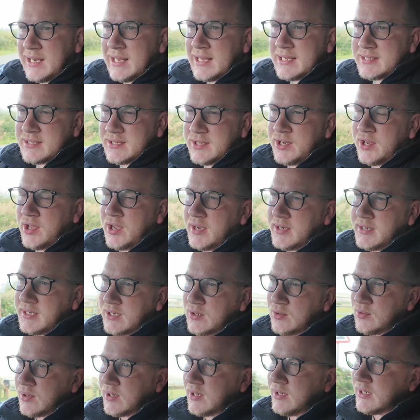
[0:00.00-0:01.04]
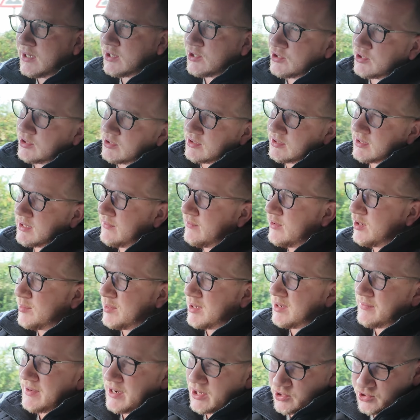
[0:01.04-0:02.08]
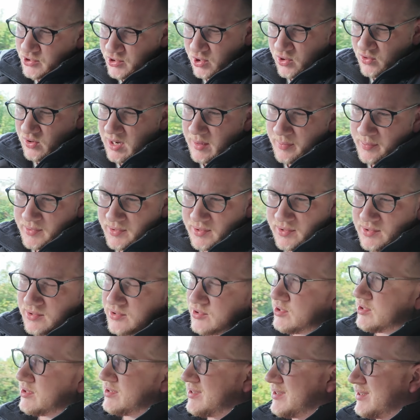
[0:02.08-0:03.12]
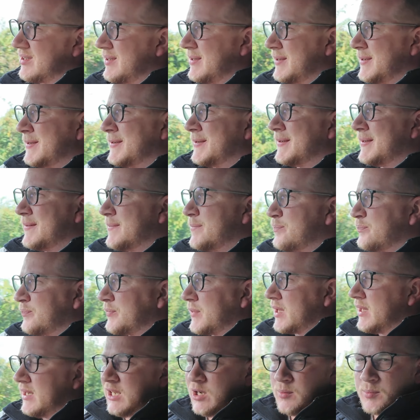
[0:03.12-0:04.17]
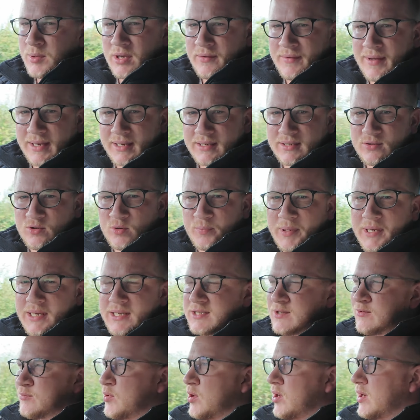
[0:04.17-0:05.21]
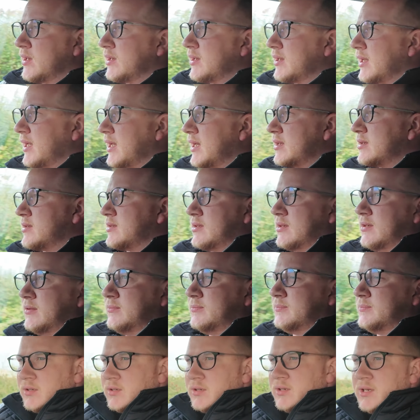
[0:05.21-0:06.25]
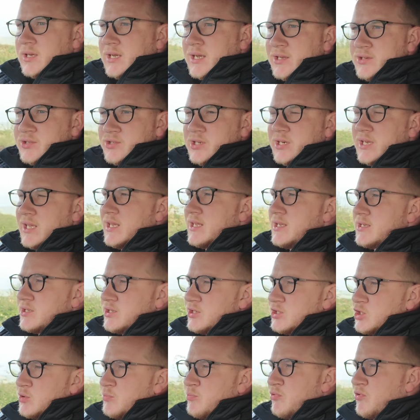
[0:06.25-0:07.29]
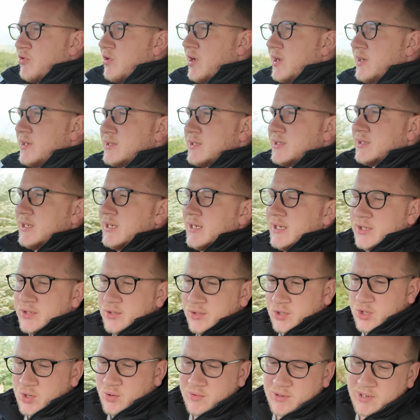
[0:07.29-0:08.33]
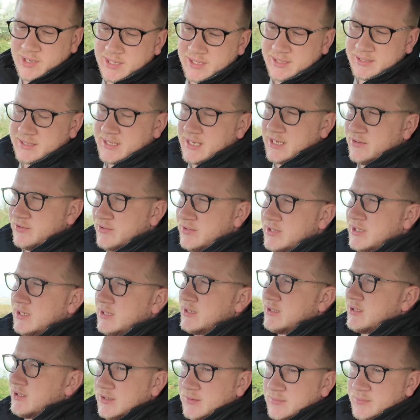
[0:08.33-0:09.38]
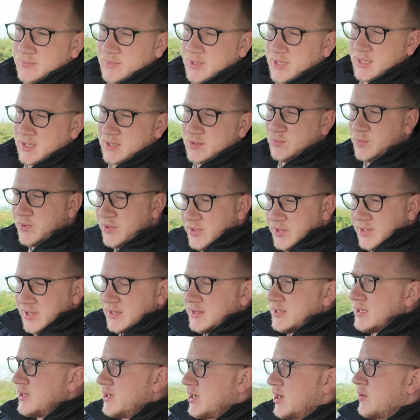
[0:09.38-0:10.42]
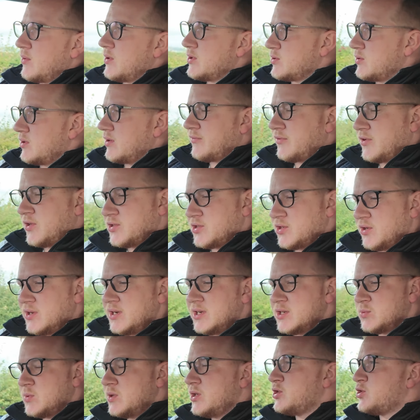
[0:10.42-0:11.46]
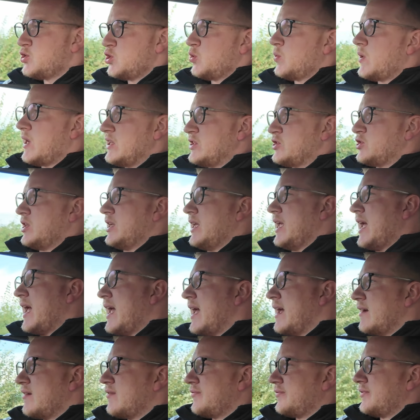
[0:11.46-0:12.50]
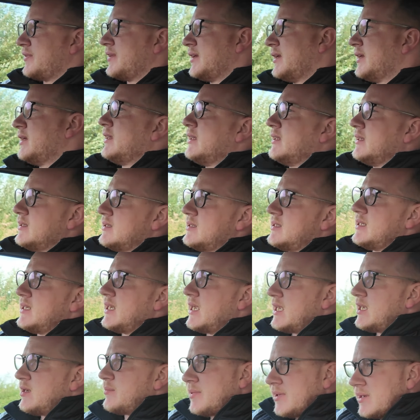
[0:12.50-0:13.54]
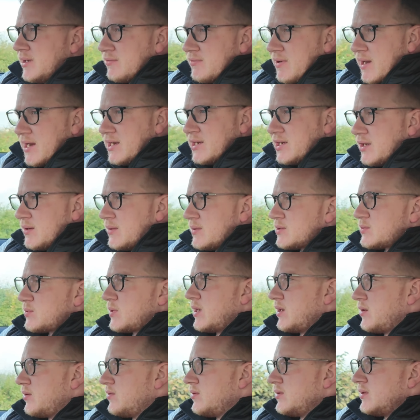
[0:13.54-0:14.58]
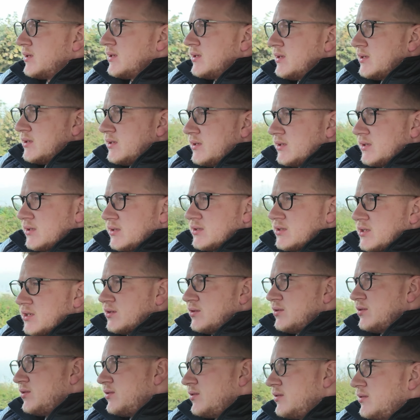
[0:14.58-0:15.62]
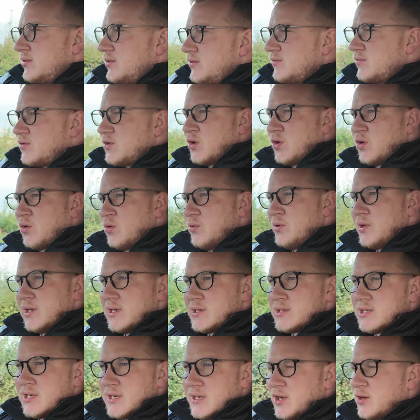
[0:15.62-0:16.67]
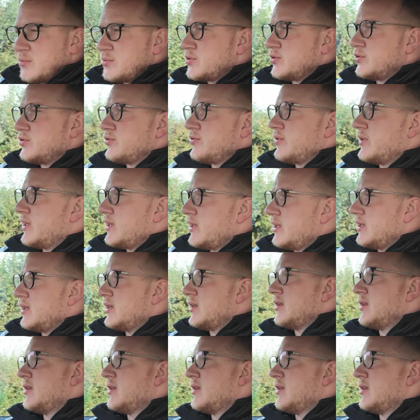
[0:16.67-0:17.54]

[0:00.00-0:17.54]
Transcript: less than ideal conditions, giving you a bit of extra grip and just a little bit of extra peace of mind, I guess. It actually has a surprisingly good quality sound system, and one thing I didn't notice when I first got in is we do actually have DAB radio as well, so you've got all the listening options really.